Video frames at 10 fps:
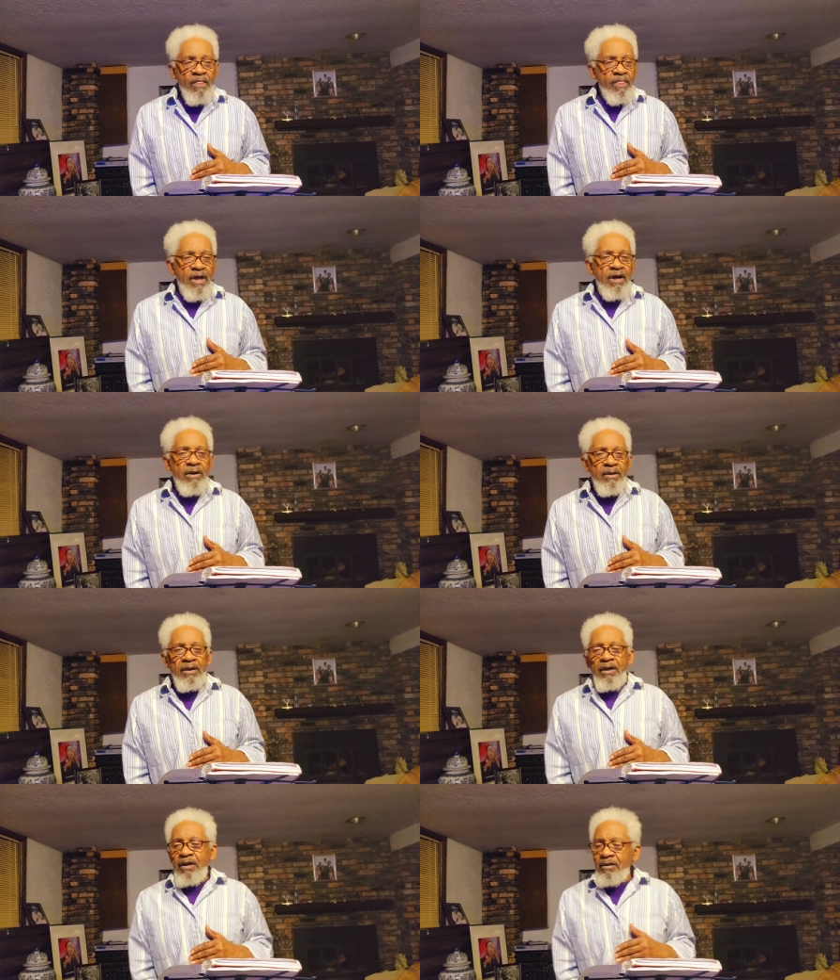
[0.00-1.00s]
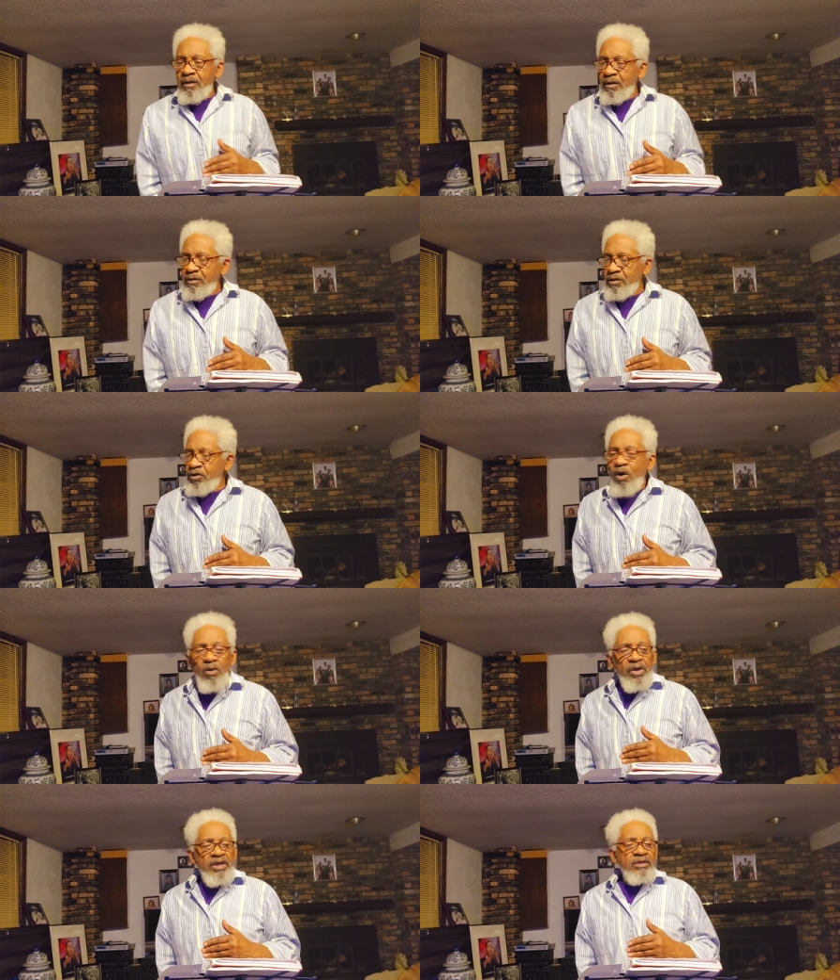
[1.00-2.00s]
Now,
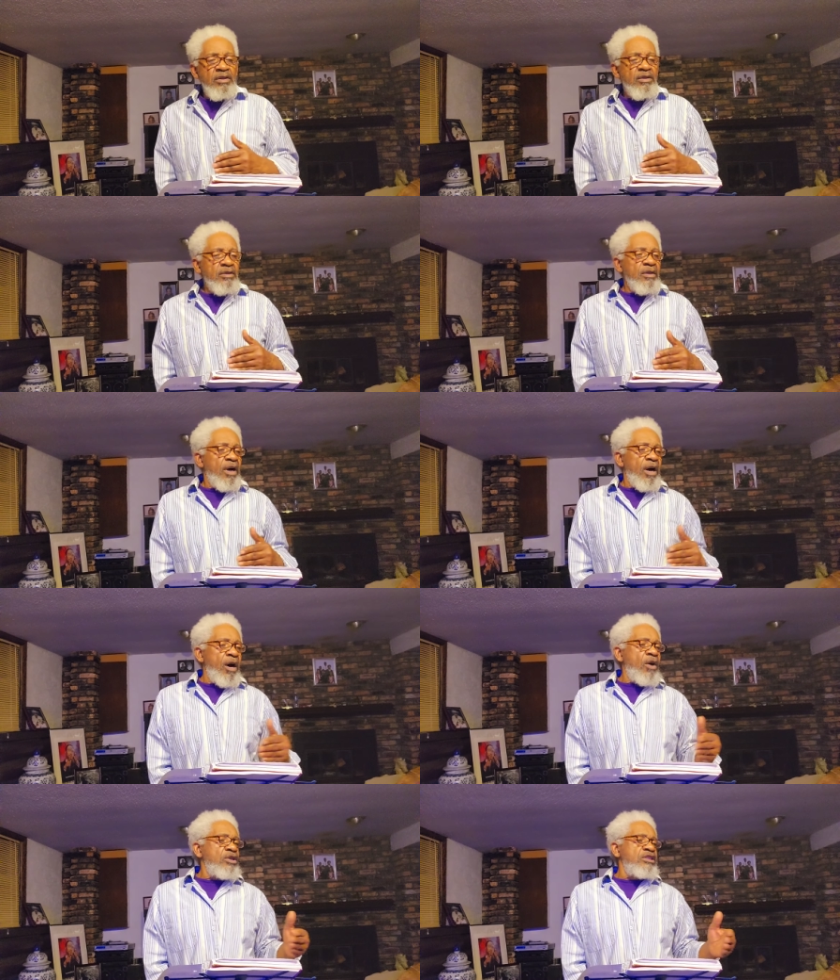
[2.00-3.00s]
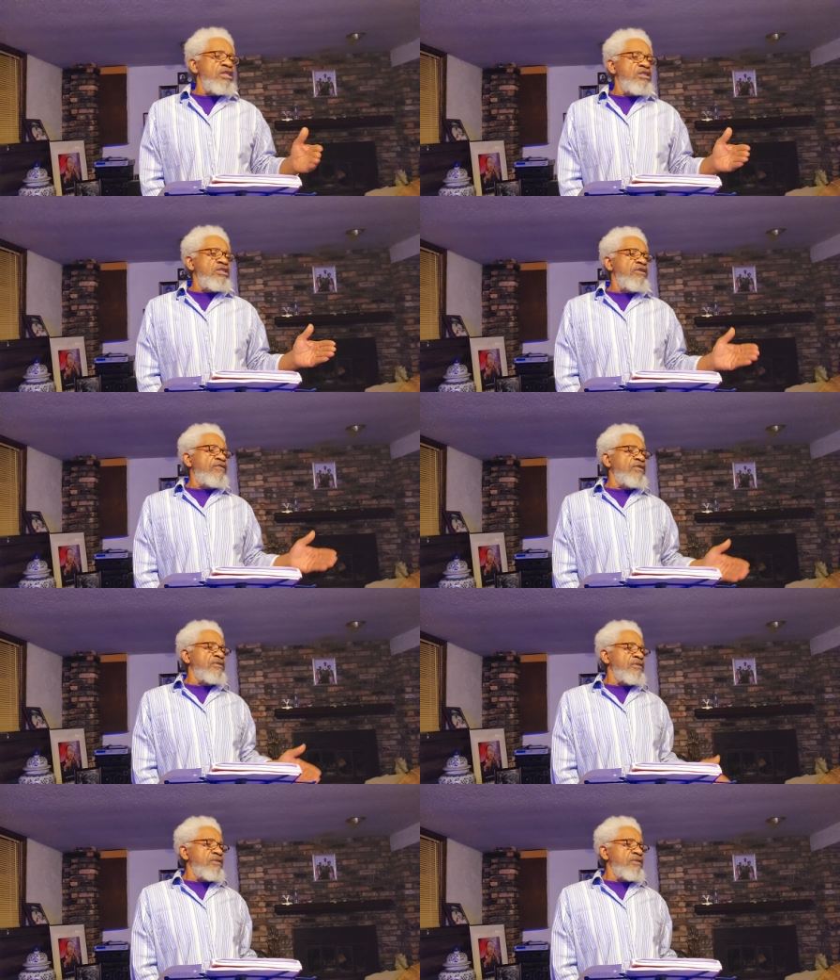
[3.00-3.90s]
knowing all of these different